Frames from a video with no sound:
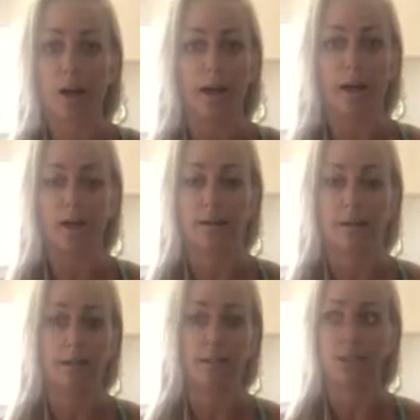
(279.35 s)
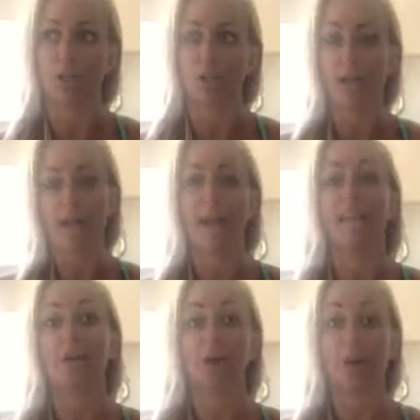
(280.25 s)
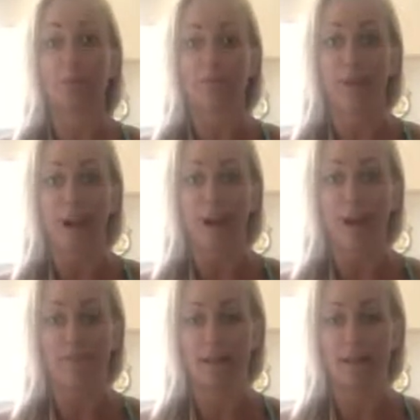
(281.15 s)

and it's 80 grams of fat,